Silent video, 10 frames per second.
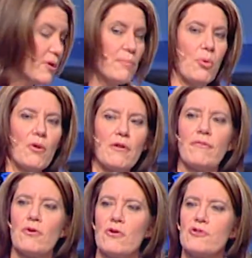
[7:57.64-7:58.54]
important
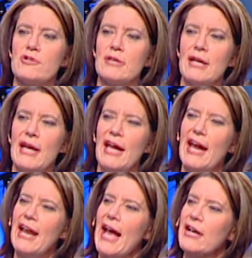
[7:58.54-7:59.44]
verse.
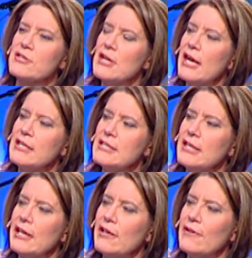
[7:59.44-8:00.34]
In Acts
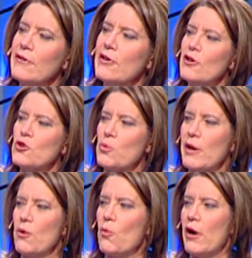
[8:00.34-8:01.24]
19,
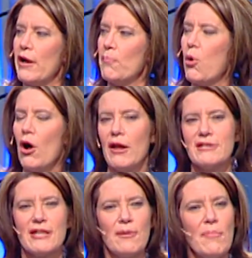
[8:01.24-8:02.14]
21, Paul
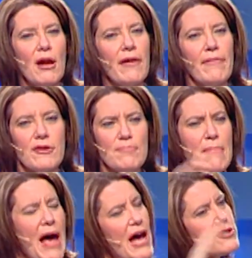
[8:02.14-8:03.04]
is in the middle of this
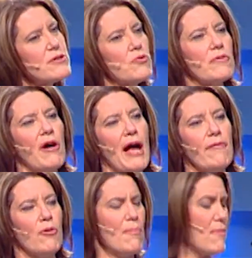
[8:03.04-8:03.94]
massive
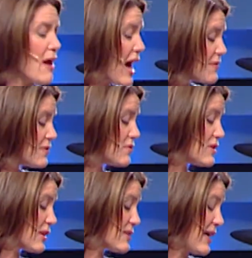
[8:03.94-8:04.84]
revival, massive
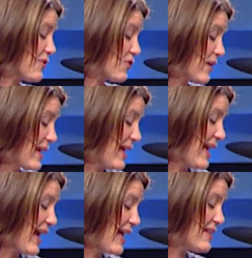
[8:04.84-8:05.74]
success. And